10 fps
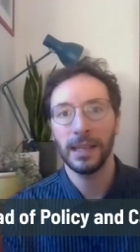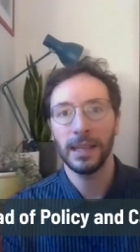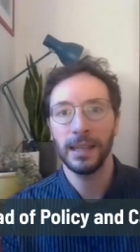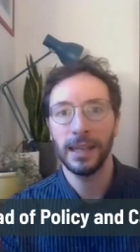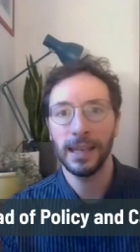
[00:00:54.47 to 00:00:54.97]

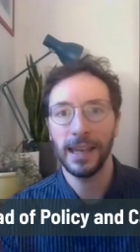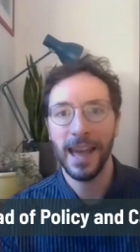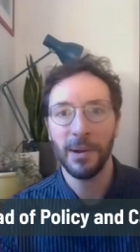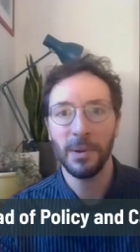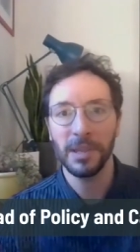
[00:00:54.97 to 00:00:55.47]
in the
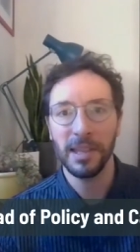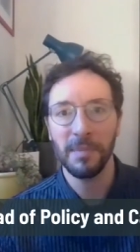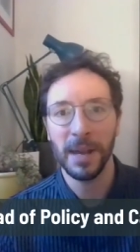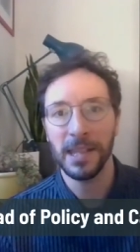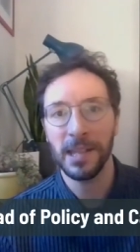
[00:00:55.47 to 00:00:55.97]
air quality
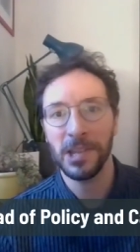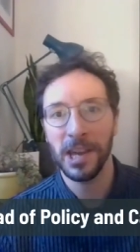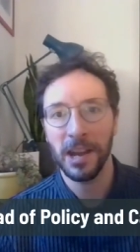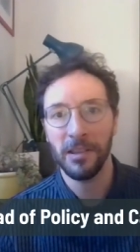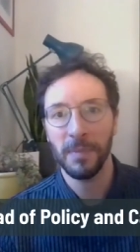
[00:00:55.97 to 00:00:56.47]
space this
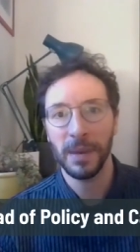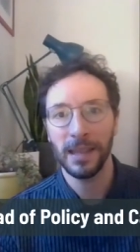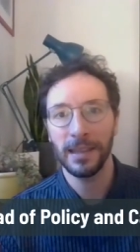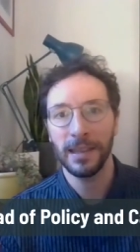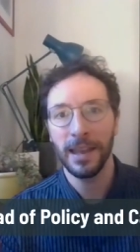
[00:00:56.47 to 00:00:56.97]
year has
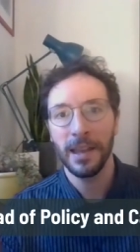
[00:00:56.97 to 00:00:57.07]
been